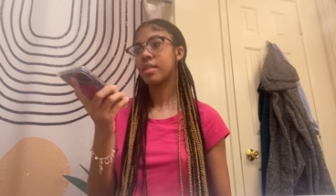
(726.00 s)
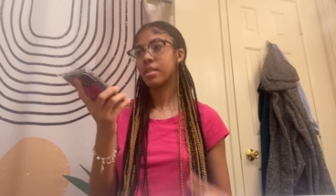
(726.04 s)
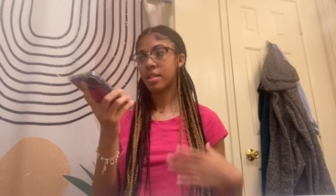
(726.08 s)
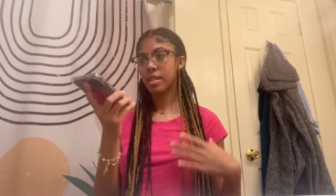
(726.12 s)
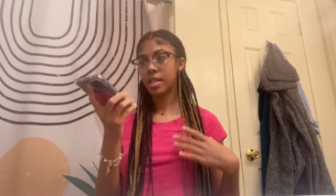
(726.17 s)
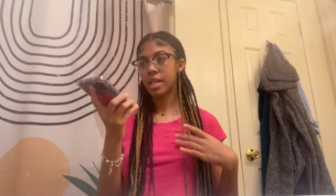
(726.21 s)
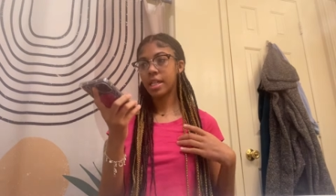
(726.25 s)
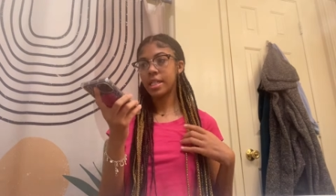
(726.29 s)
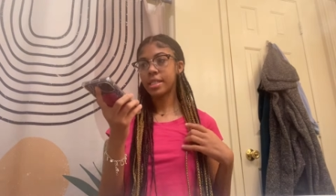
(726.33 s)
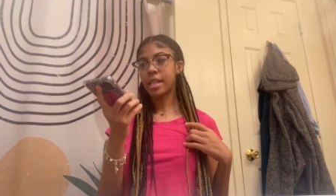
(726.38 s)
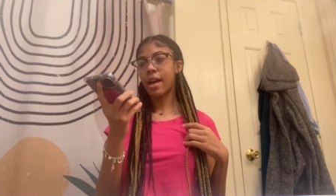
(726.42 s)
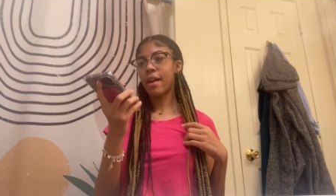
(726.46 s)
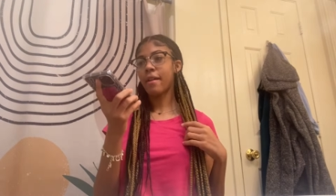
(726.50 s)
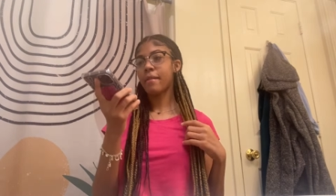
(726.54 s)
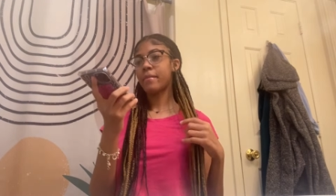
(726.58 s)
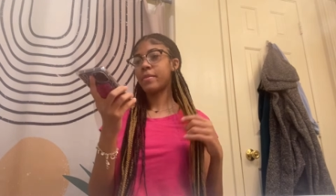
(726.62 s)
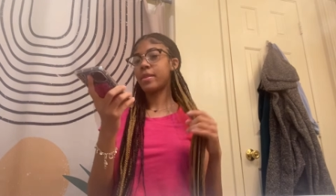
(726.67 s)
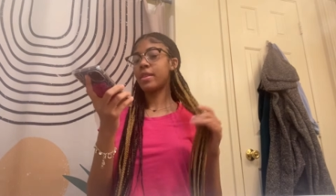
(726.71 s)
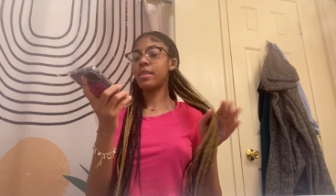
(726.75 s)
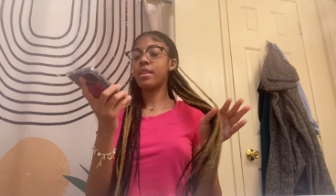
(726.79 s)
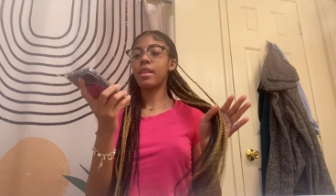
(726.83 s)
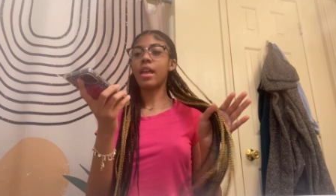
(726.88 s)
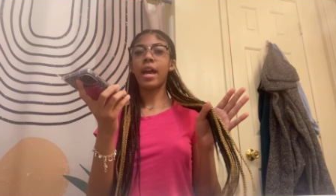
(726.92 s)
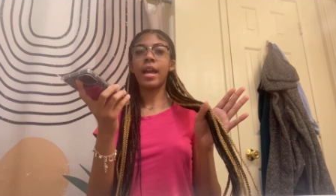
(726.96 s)
Cause I
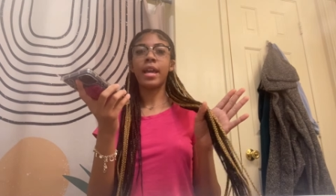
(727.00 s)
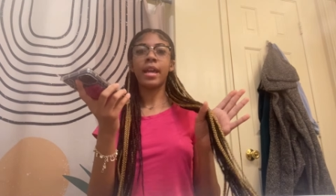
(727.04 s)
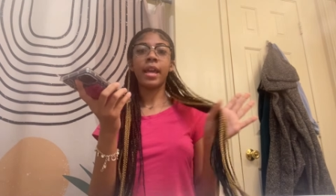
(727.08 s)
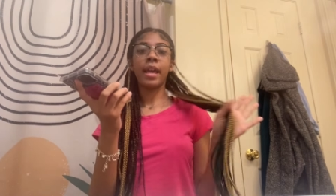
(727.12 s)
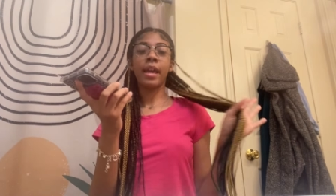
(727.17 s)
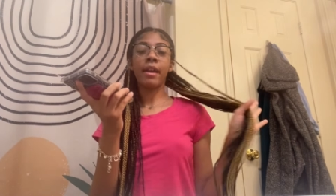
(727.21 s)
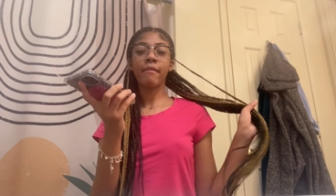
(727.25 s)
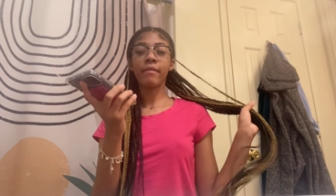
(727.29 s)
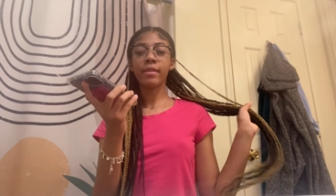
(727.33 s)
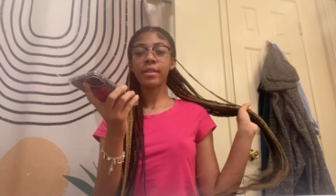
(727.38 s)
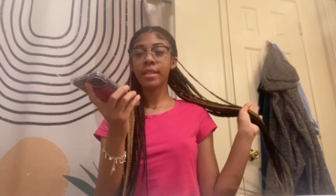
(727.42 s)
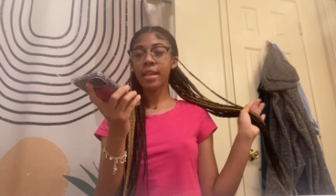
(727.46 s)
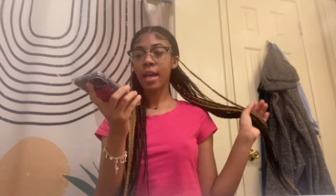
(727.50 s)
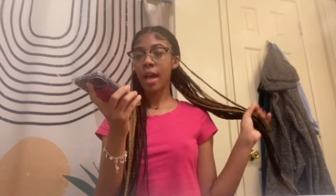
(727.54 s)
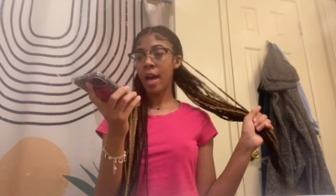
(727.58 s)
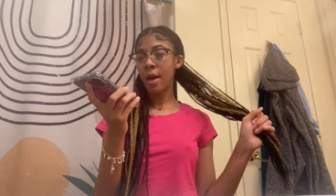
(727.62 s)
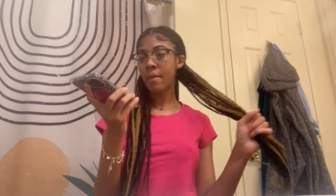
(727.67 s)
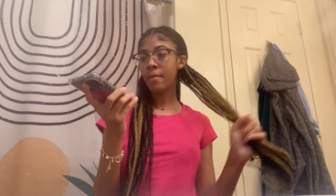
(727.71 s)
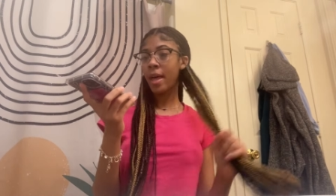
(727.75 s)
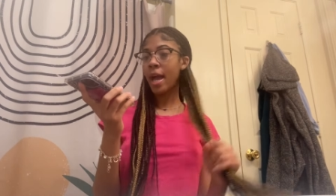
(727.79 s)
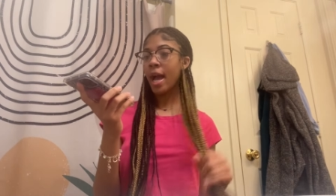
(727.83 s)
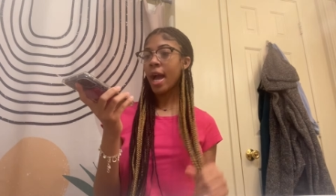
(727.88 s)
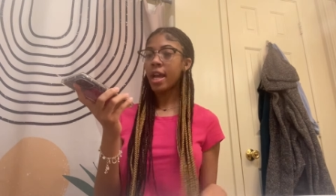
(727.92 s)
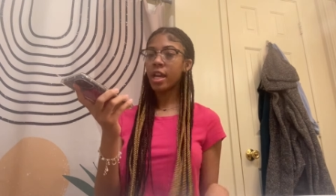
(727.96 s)
like every
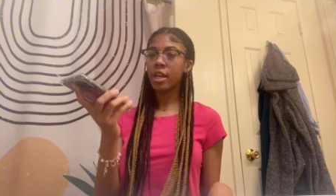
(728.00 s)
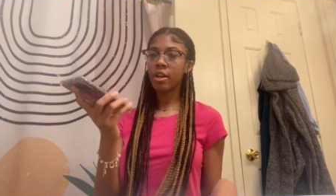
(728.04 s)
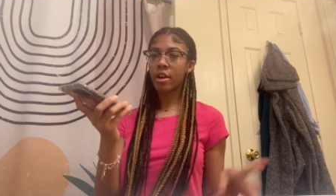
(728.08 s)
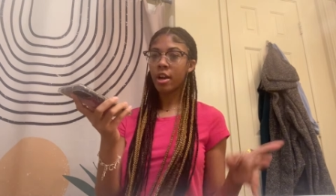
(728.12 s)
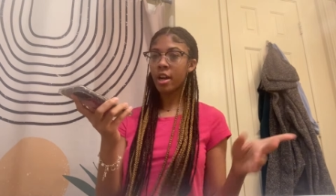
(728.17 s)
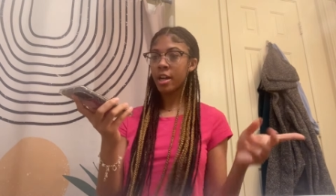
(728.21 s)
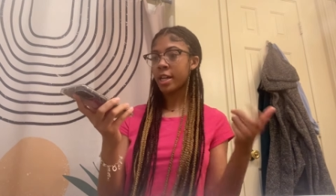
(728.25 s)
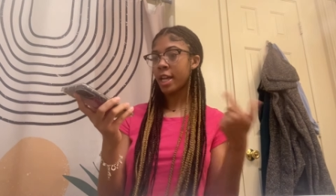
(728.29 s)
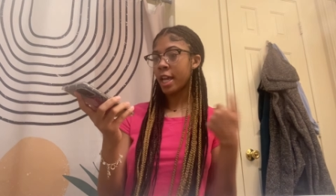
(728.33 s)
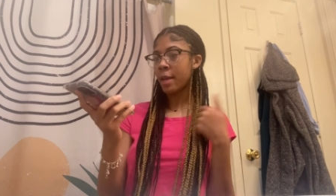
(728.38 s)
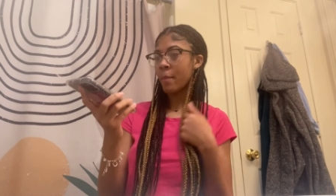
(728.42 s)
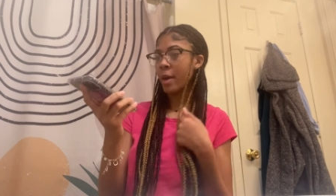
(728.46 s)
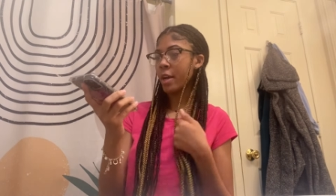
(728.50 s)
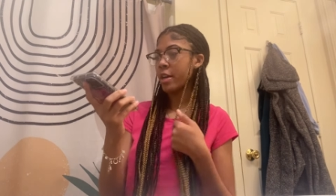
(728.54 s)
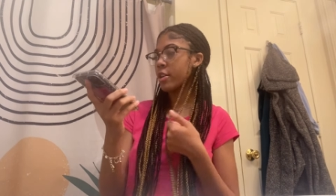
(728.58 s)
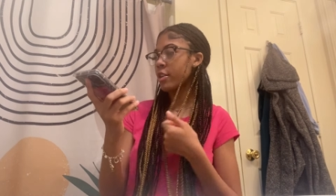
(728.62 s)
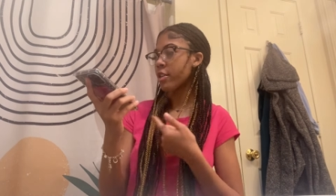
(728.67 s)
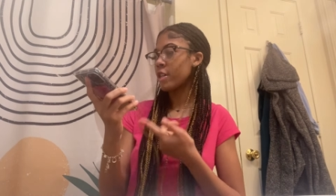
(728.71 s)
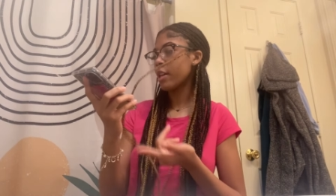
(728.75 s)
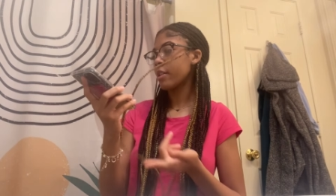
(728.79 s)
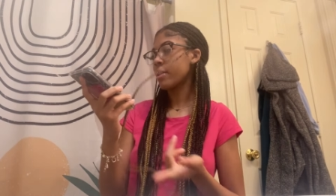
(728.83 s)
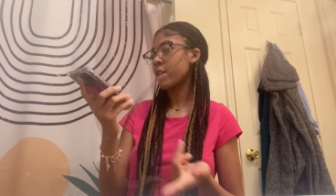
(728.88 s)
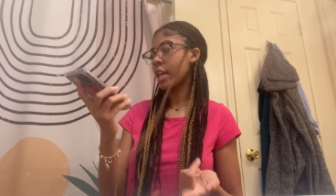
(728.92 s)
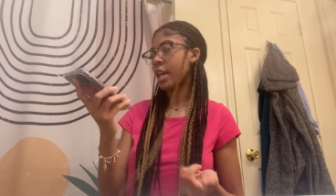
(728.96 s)
time I hear her name, I
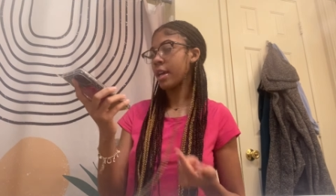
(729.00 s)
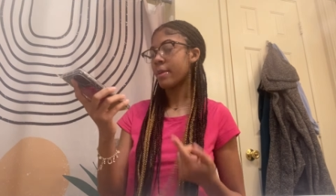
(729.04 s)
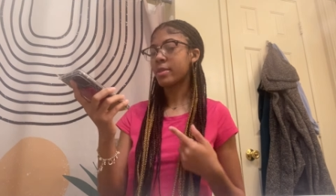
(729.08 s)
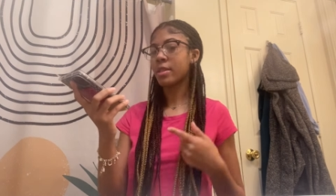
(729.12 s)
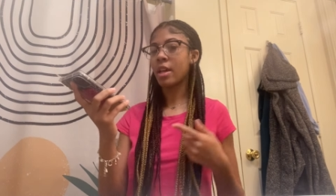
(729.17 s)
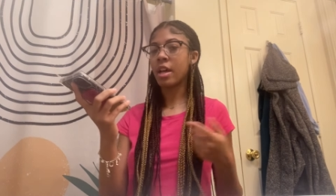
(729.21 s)
hear your name.